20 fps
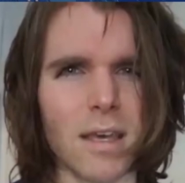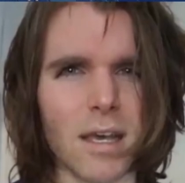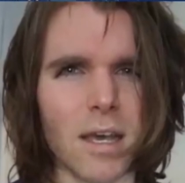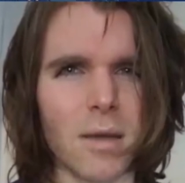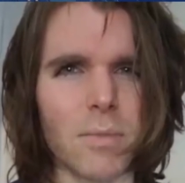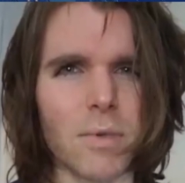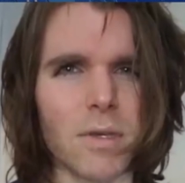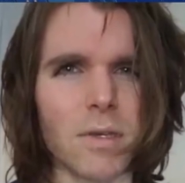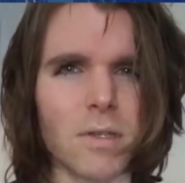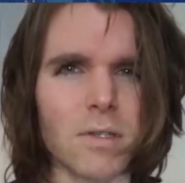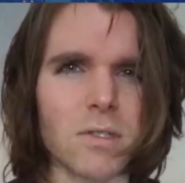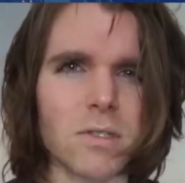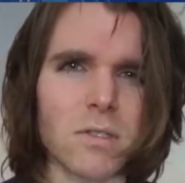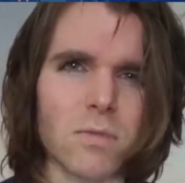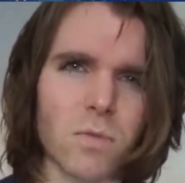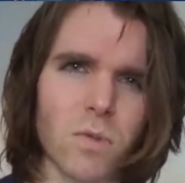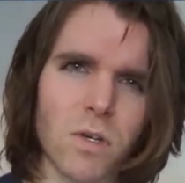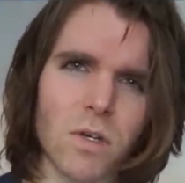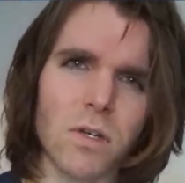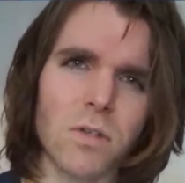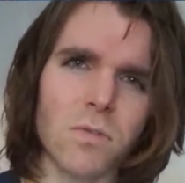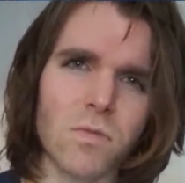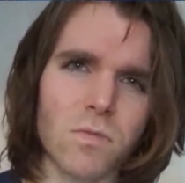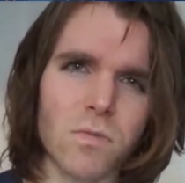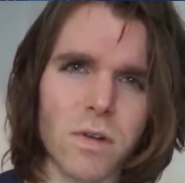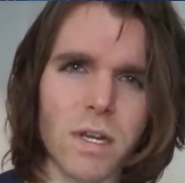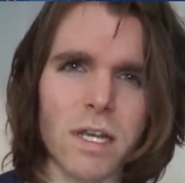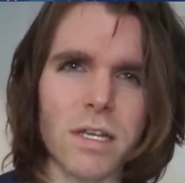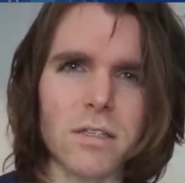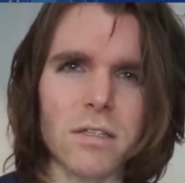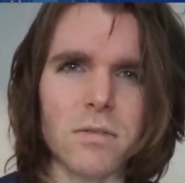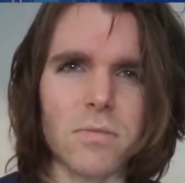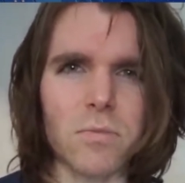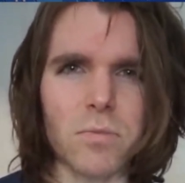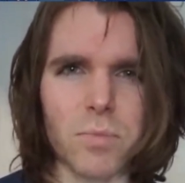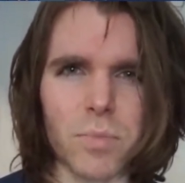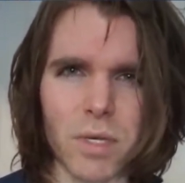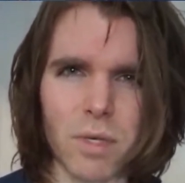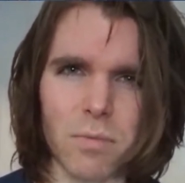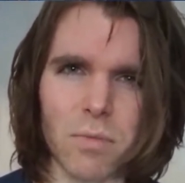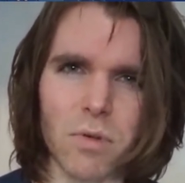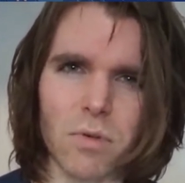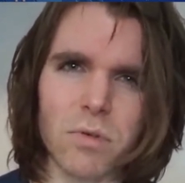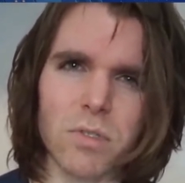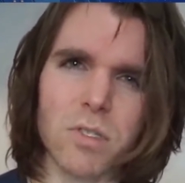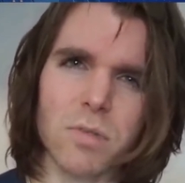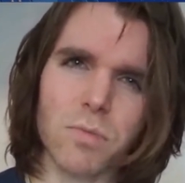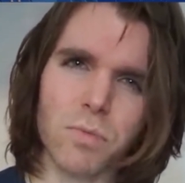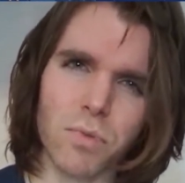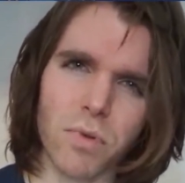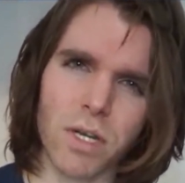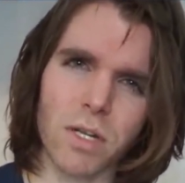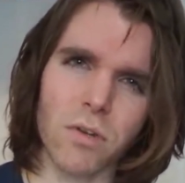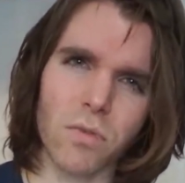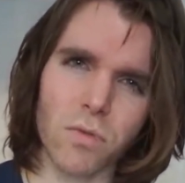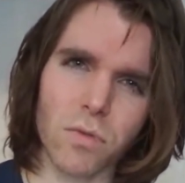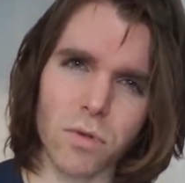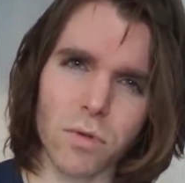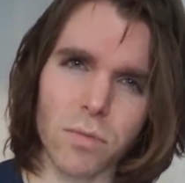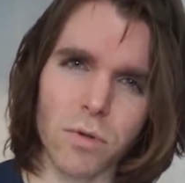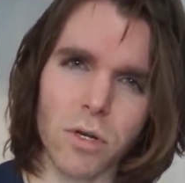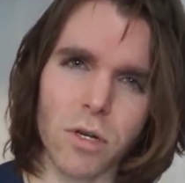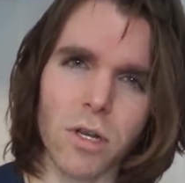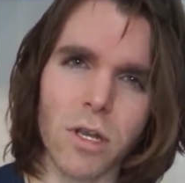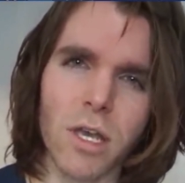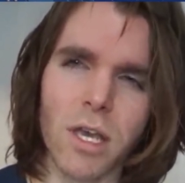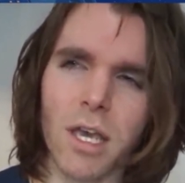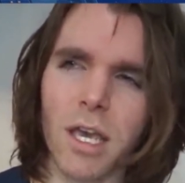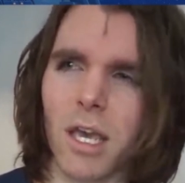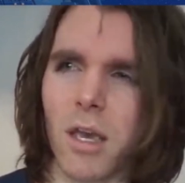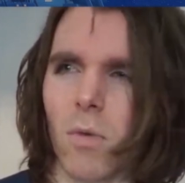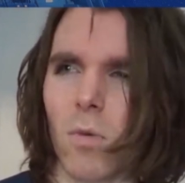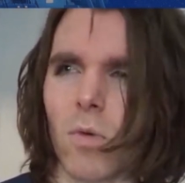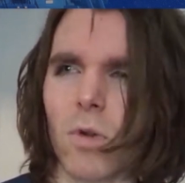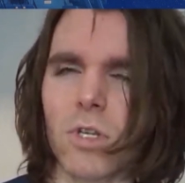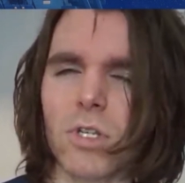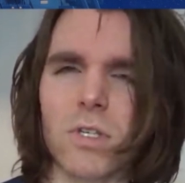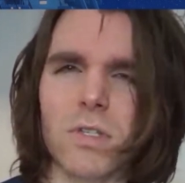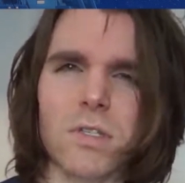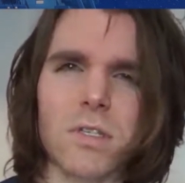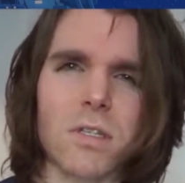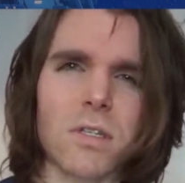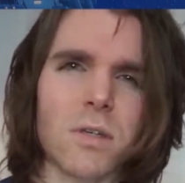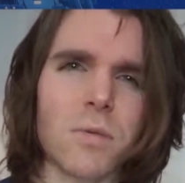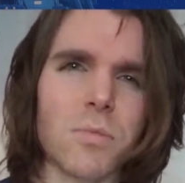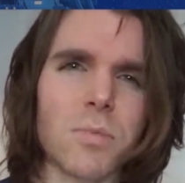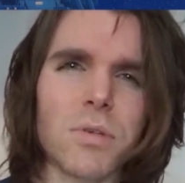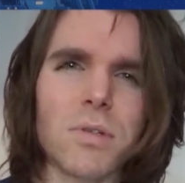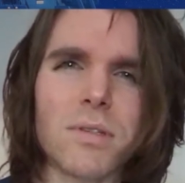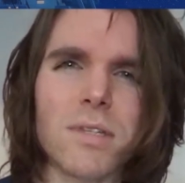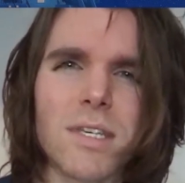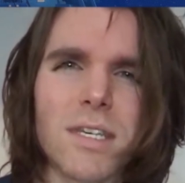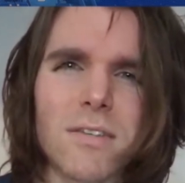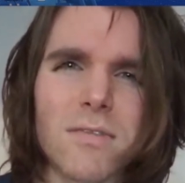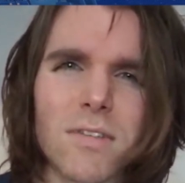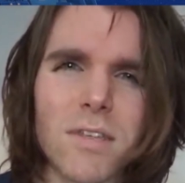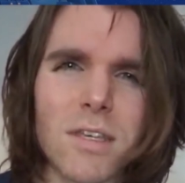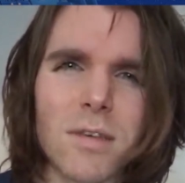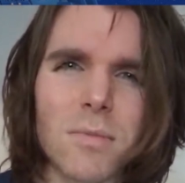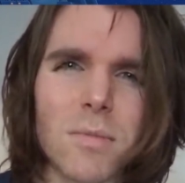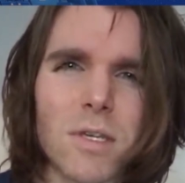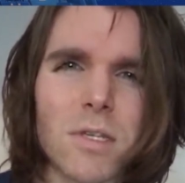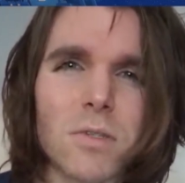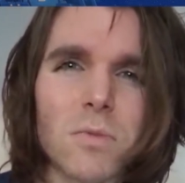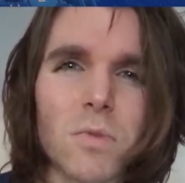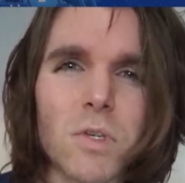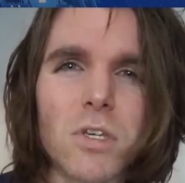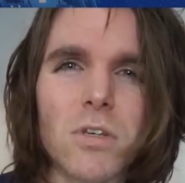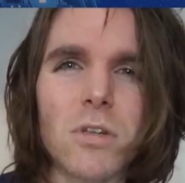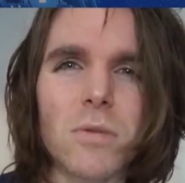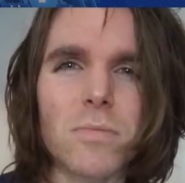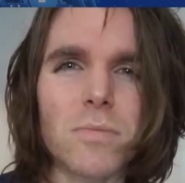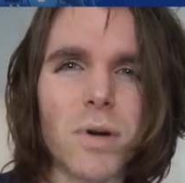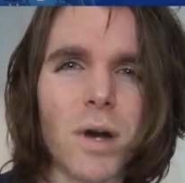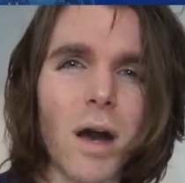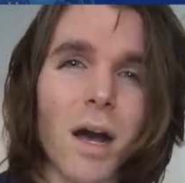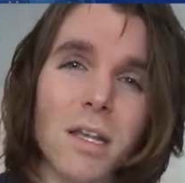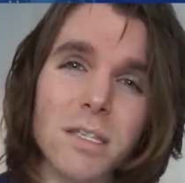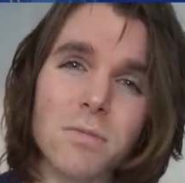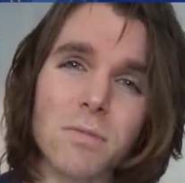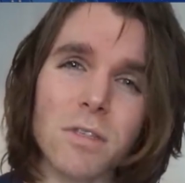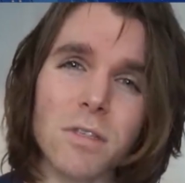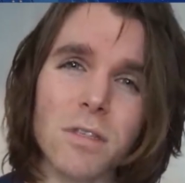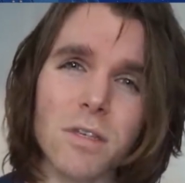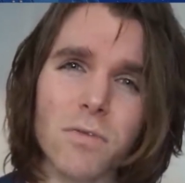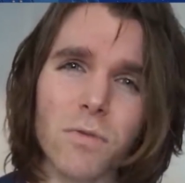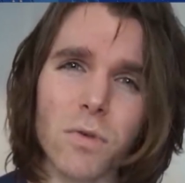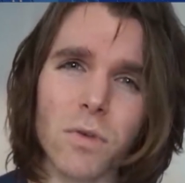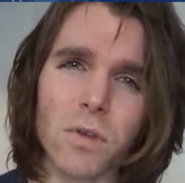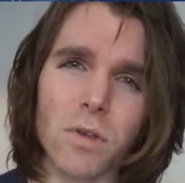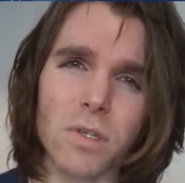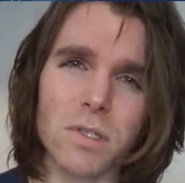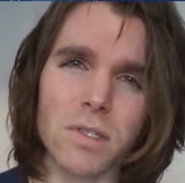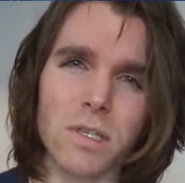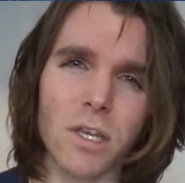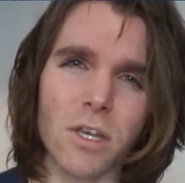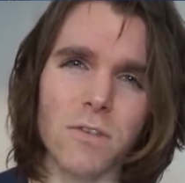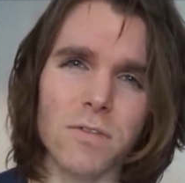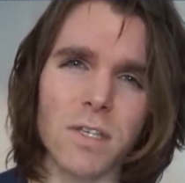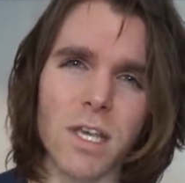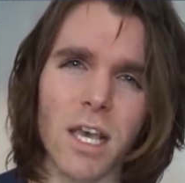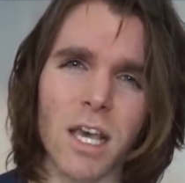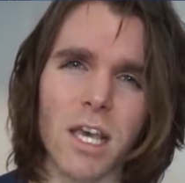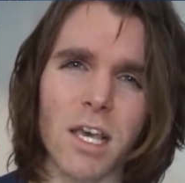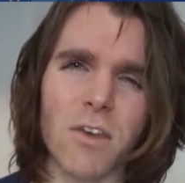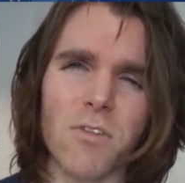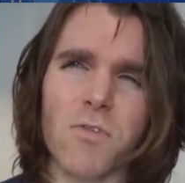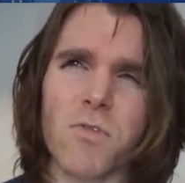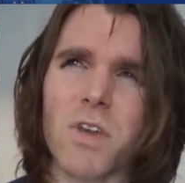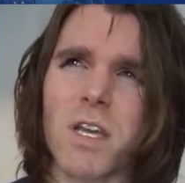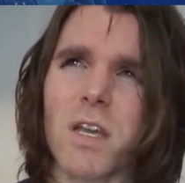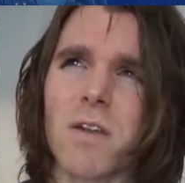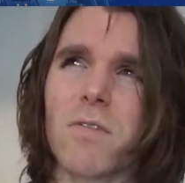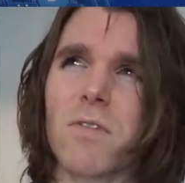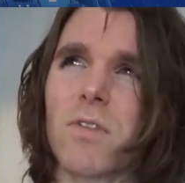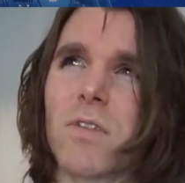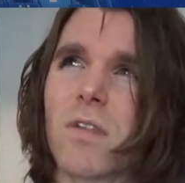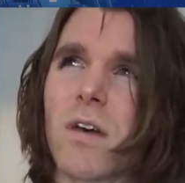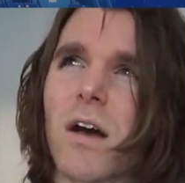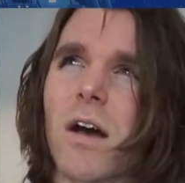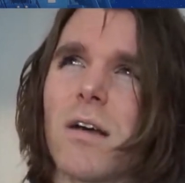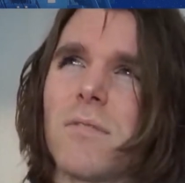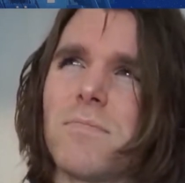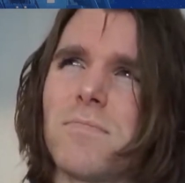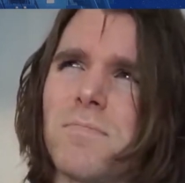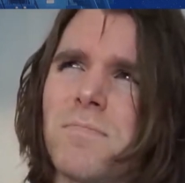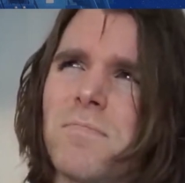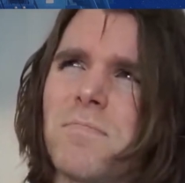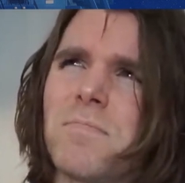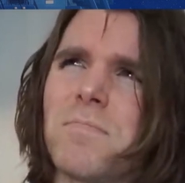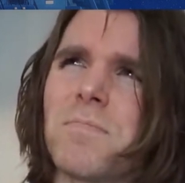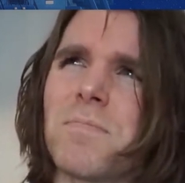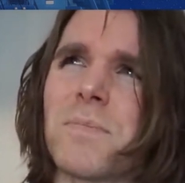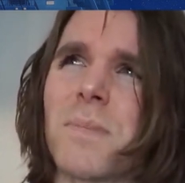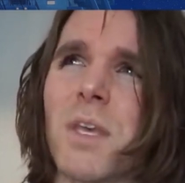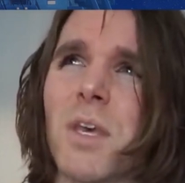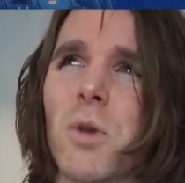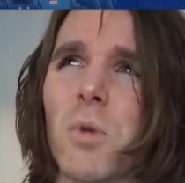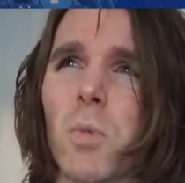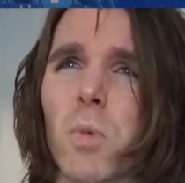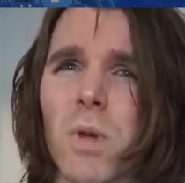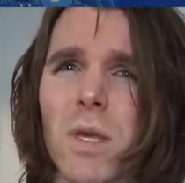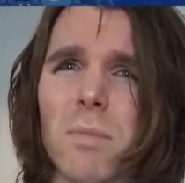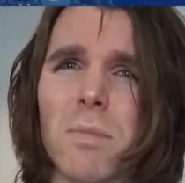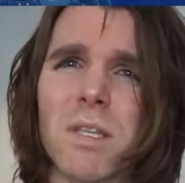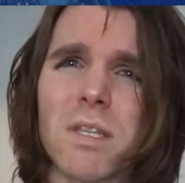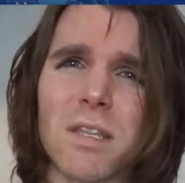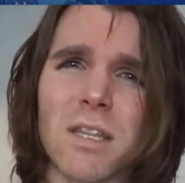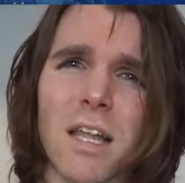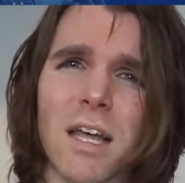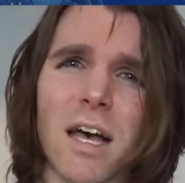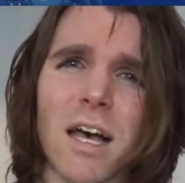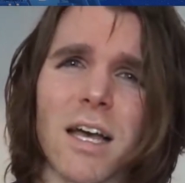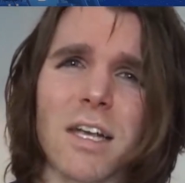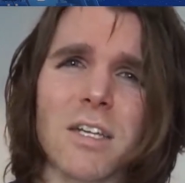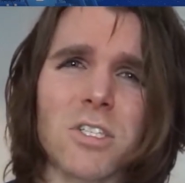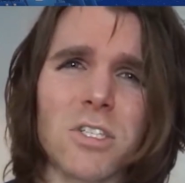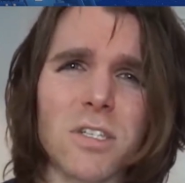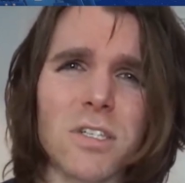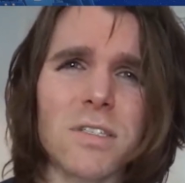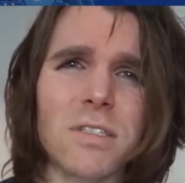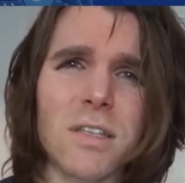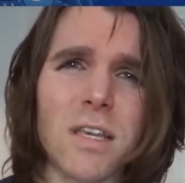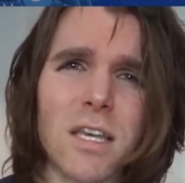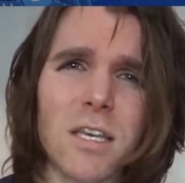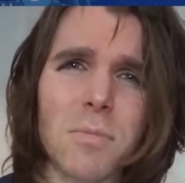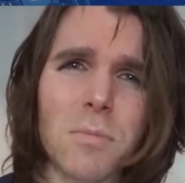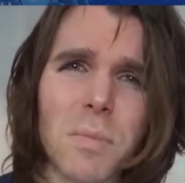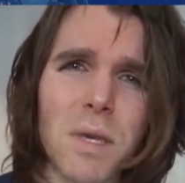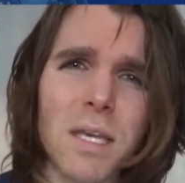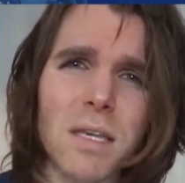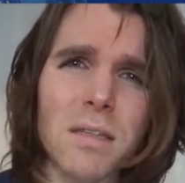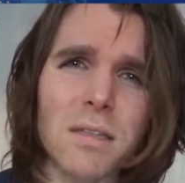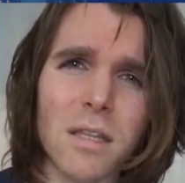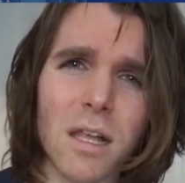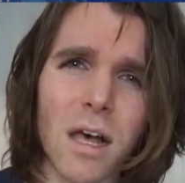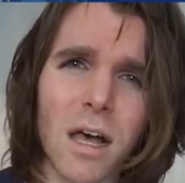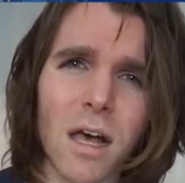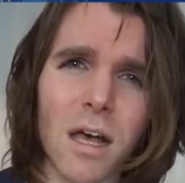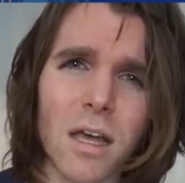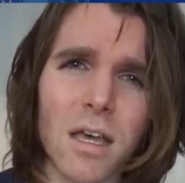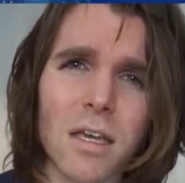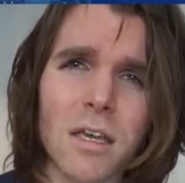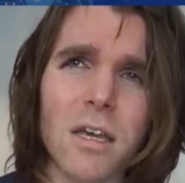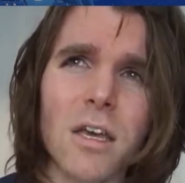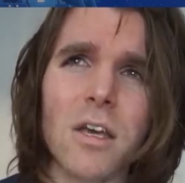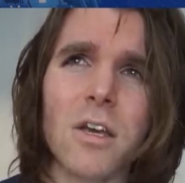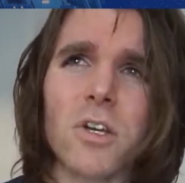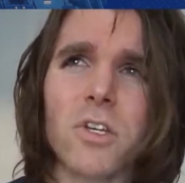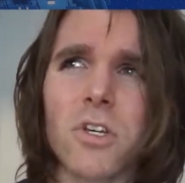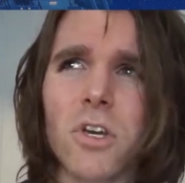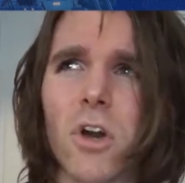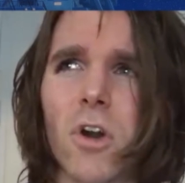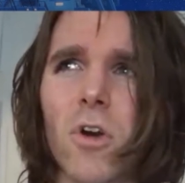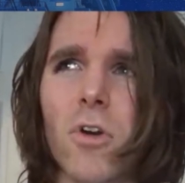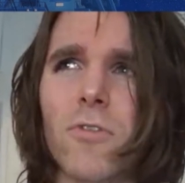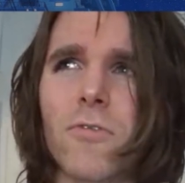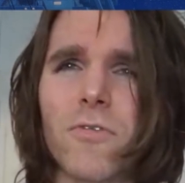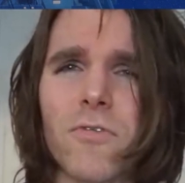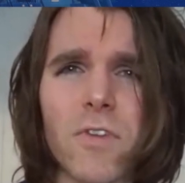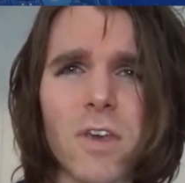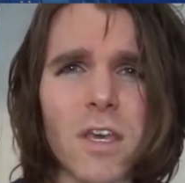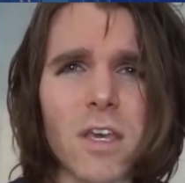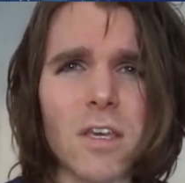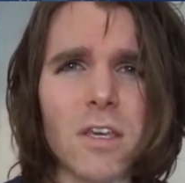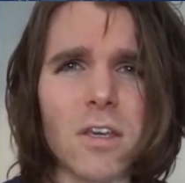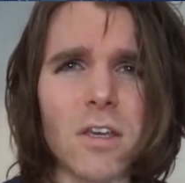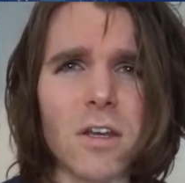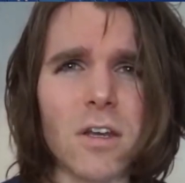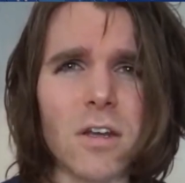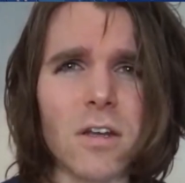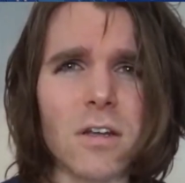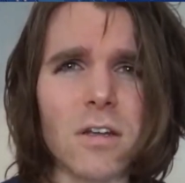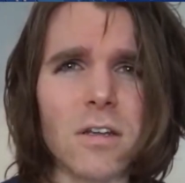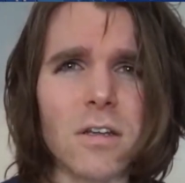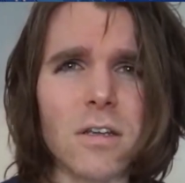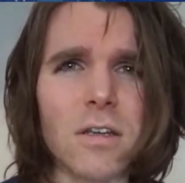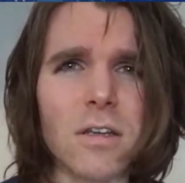that, because one random bimbo spread a rumor and we're just gonna believe them because we couldn't possibly live with ourselves if we ever thought, women lie just like men lie. Go figure.